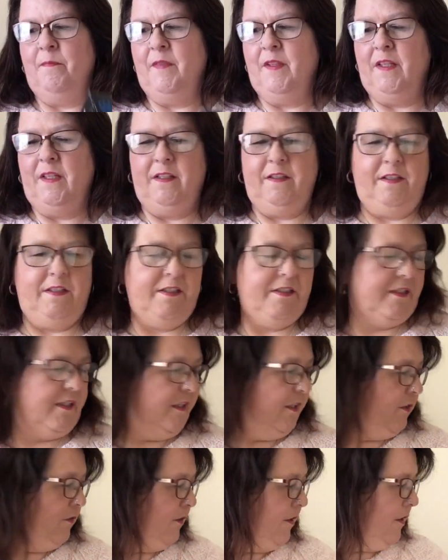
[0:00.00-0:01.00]
the
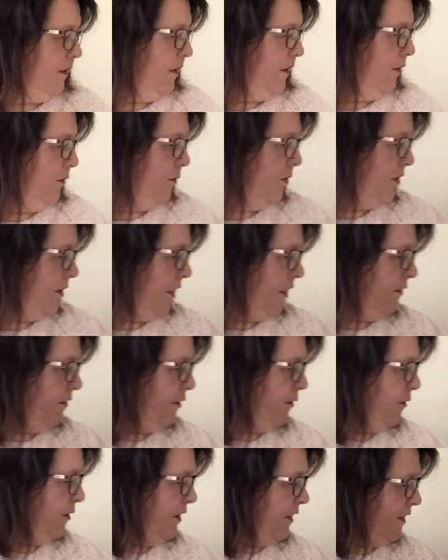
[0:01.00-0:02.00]
Sacred Isle Tarot,
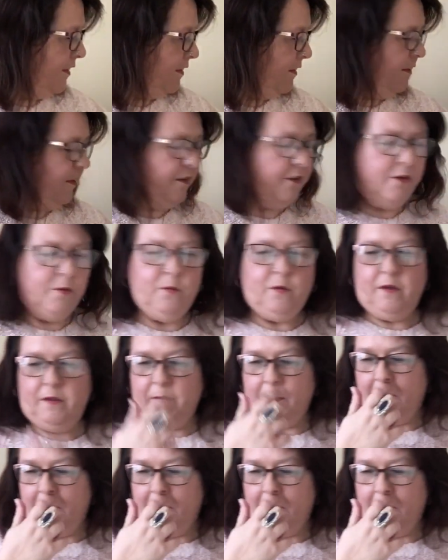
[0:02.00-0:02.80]
and it's another one